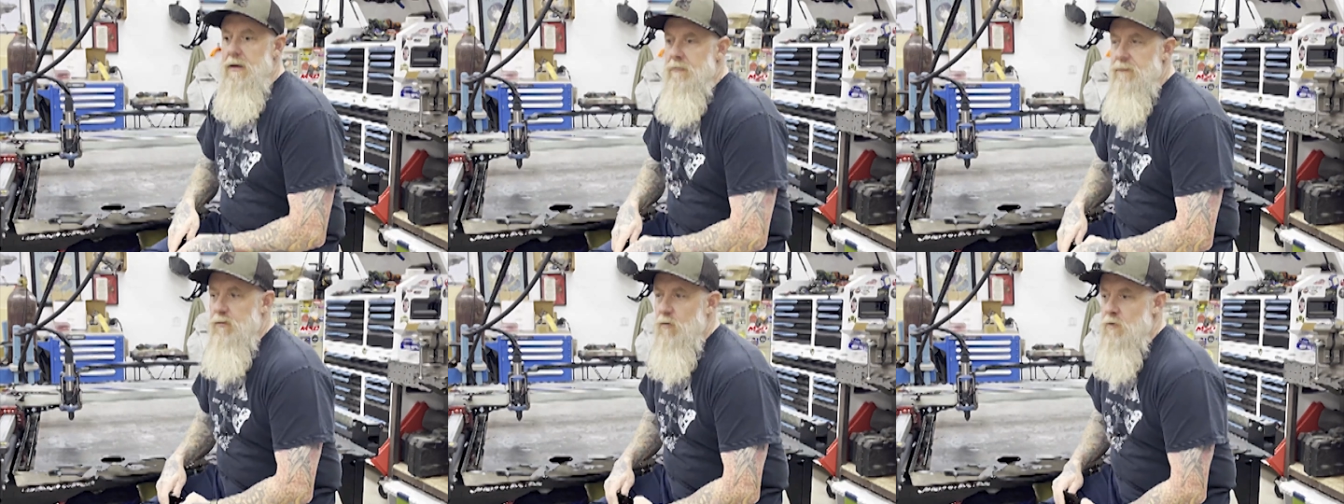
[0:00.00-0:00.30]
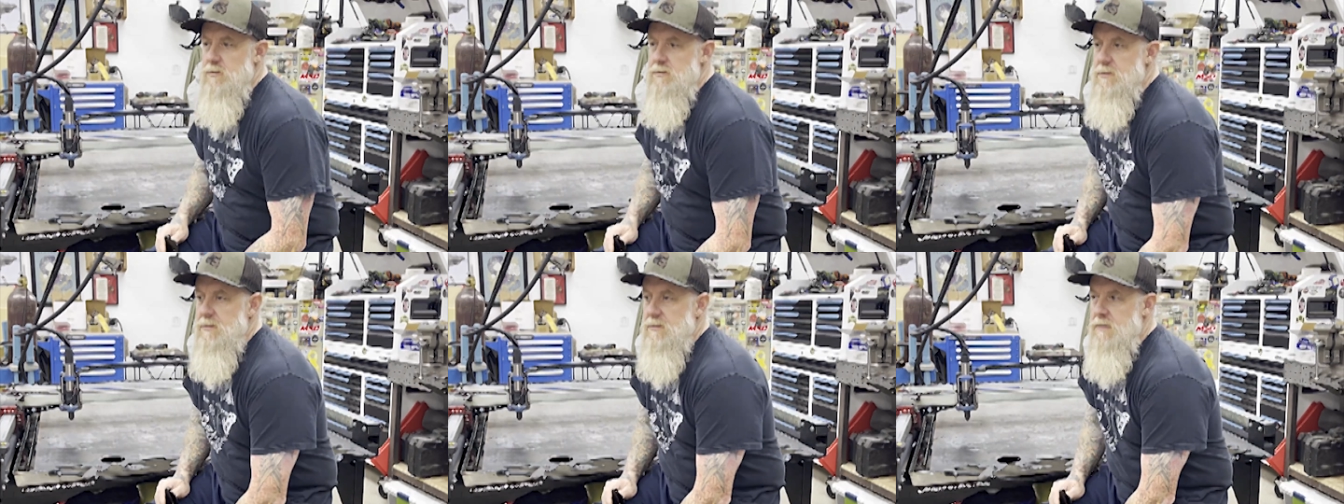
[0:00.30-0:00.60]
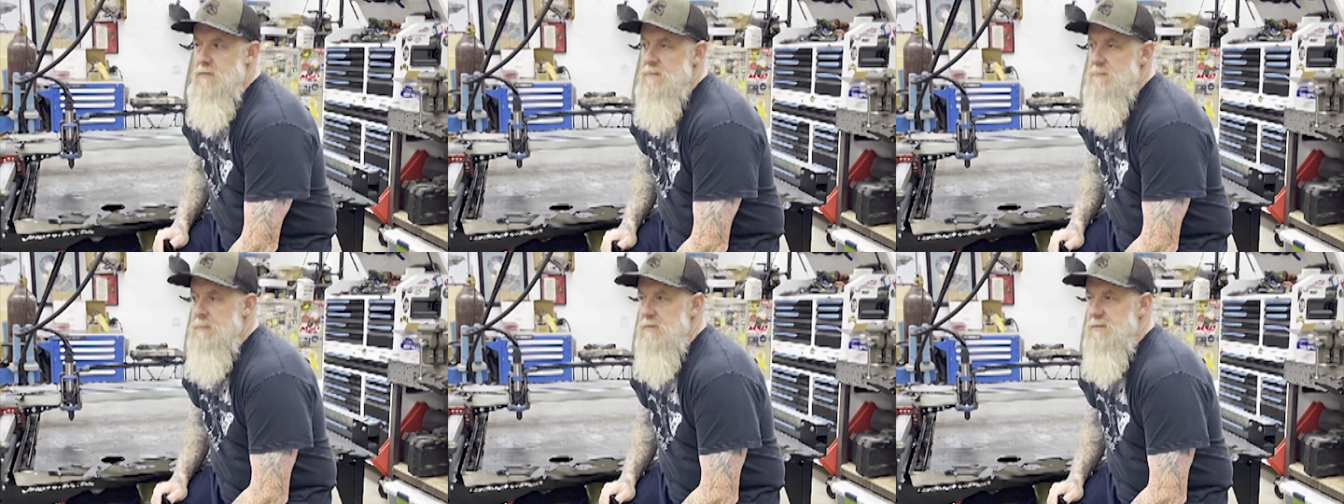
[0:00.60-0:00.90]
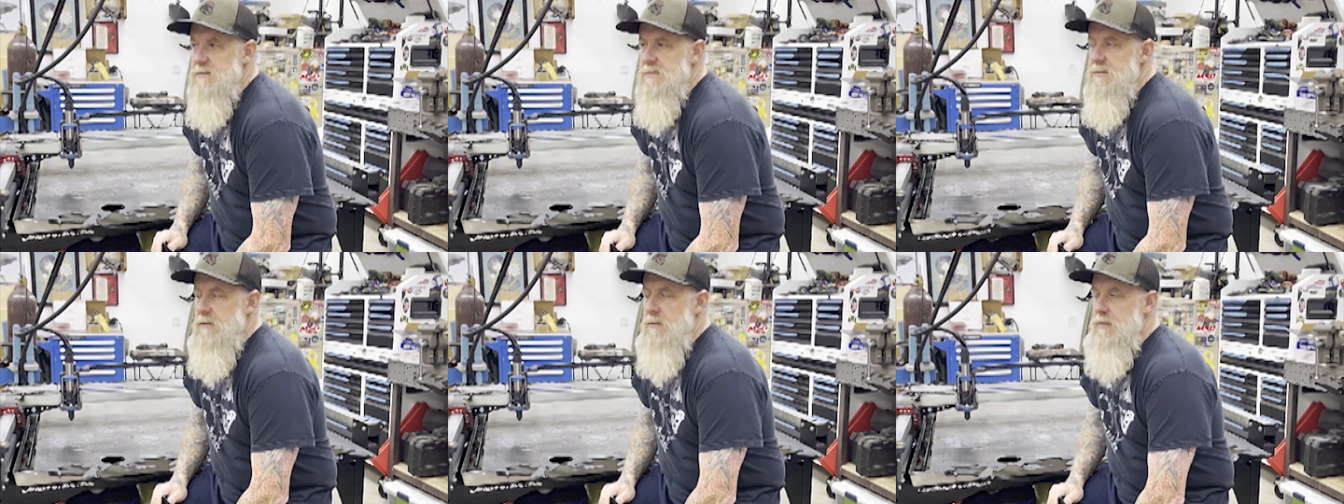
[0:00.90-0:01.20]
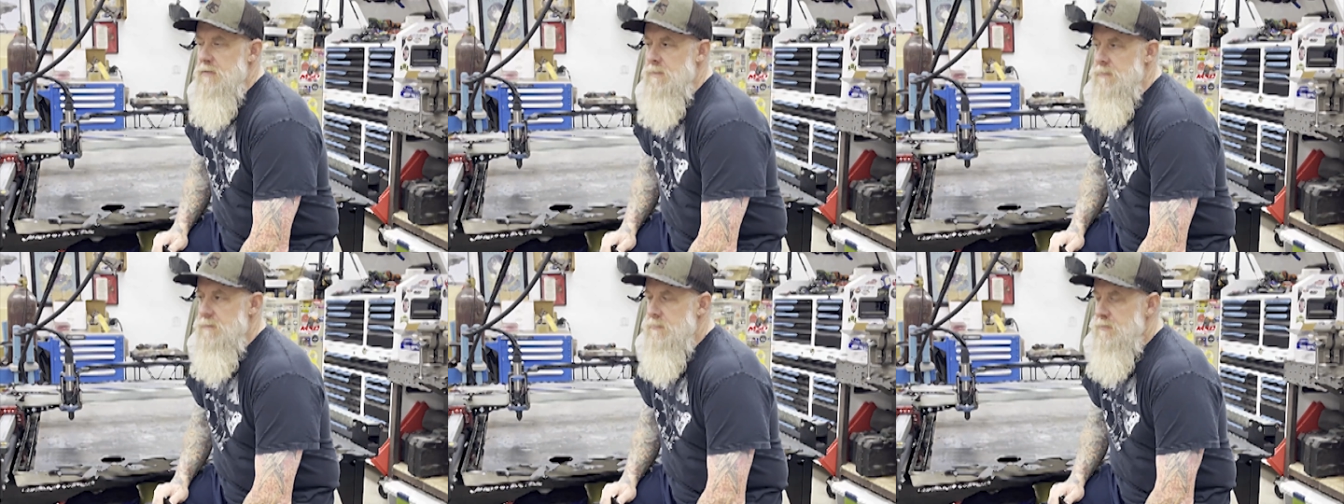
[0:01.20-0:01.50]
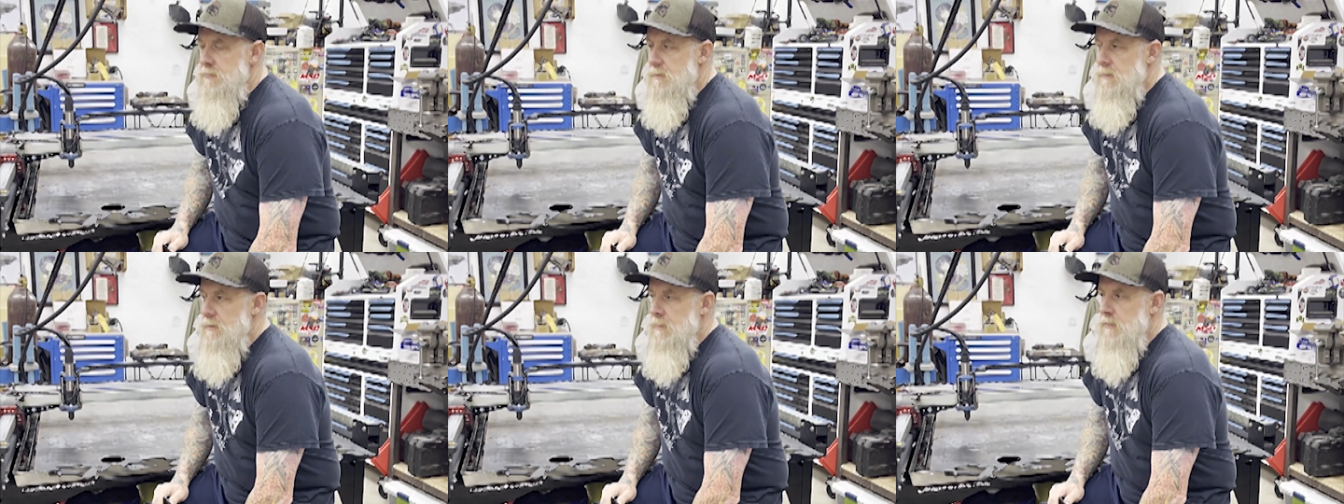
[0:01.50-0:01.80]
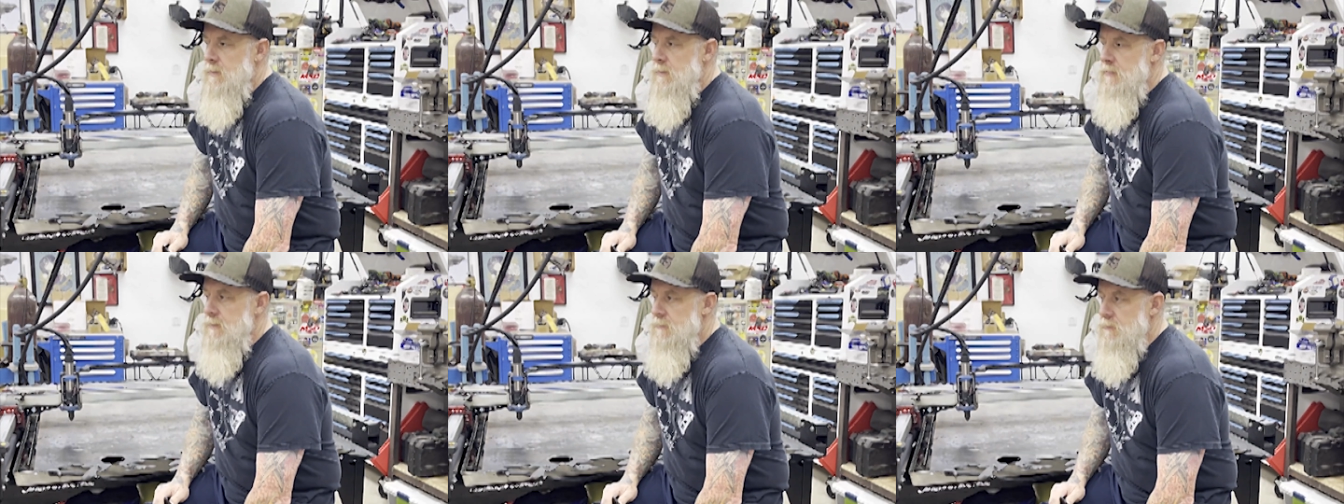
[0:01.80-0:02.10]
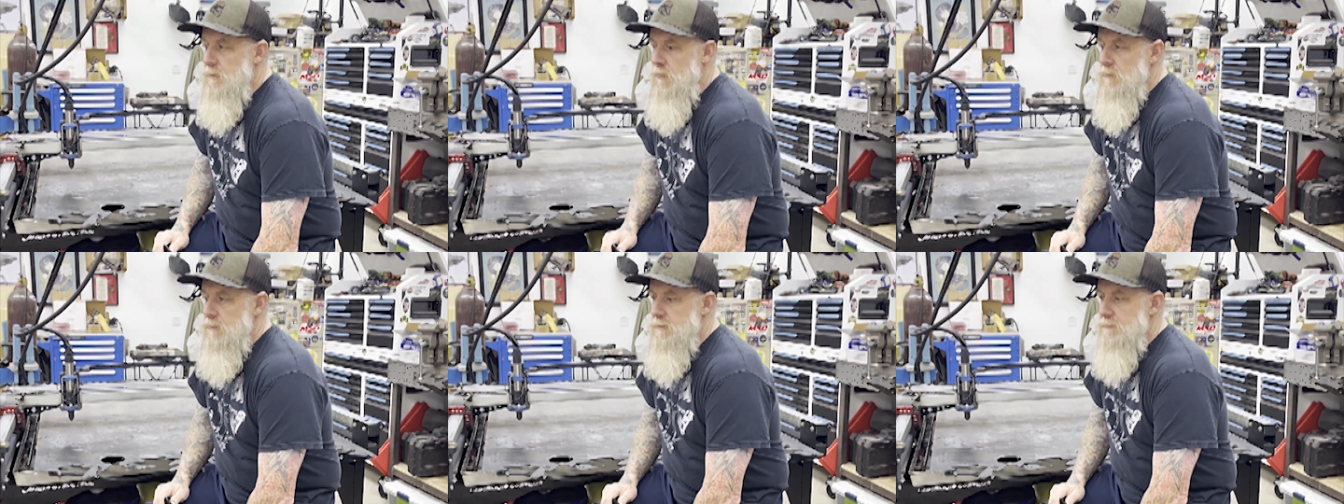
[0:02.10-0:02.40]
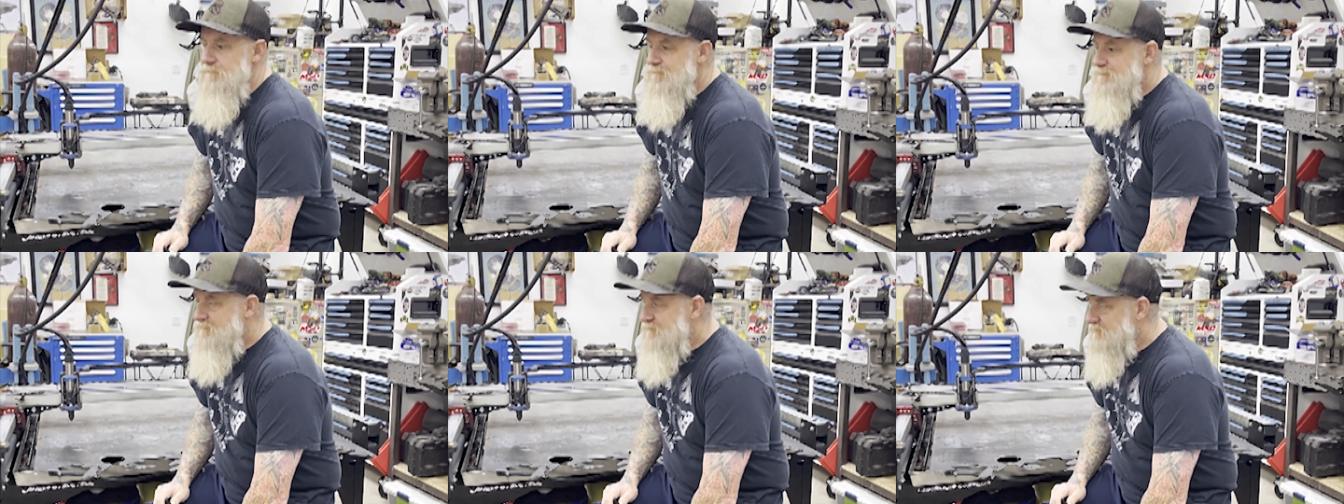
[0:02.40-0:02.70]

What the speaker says: and fortunate because my son, Nolan,